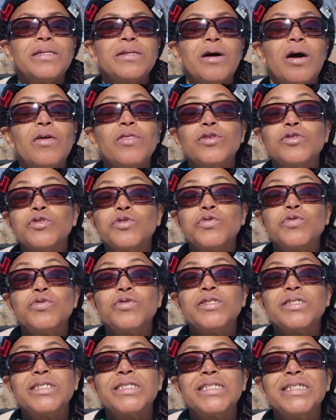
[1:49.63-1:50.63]
all the
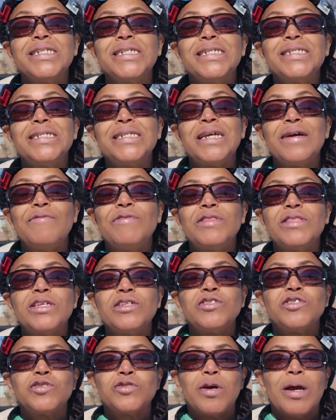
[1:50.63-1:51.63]
tools cleaned and
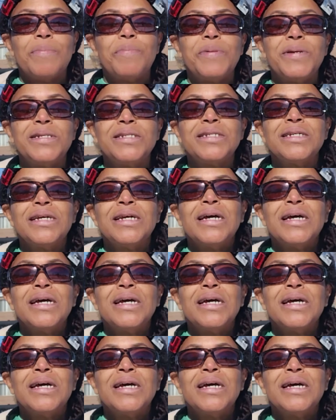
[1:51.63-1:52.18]
everything sharpened.